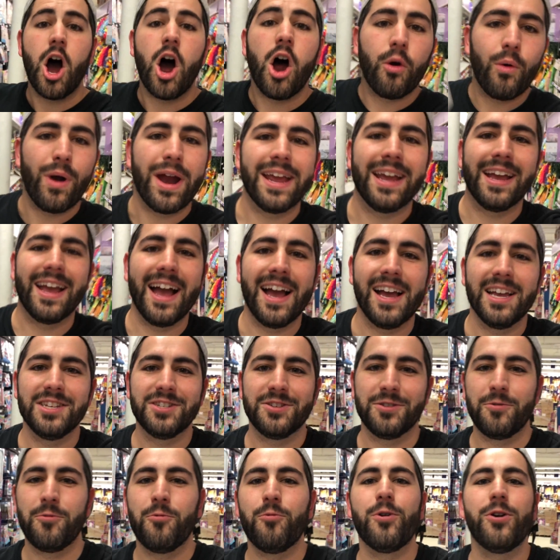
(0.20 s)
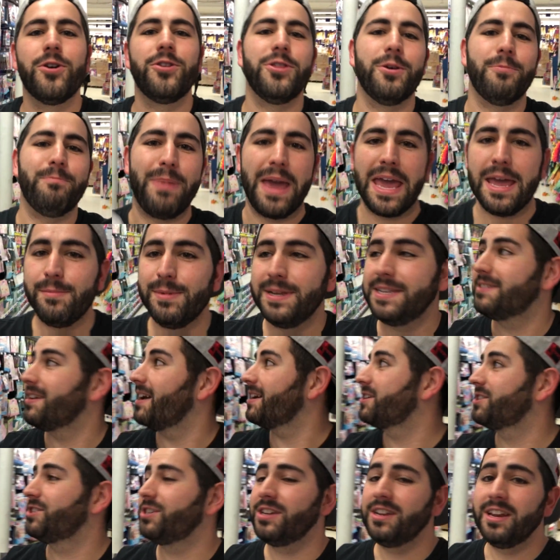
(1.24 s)
Alright guys, we're in the baby
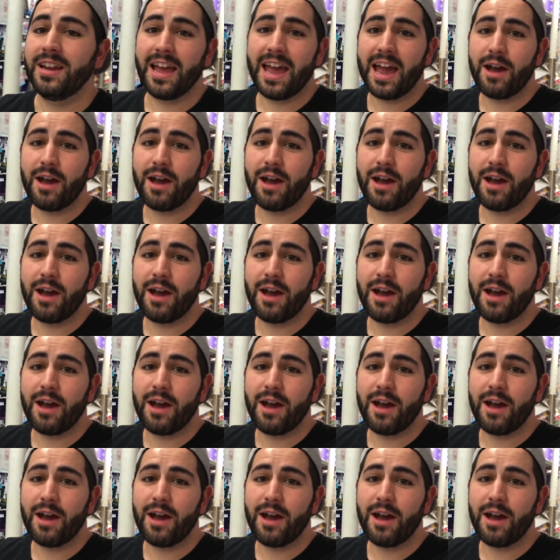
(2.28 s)
section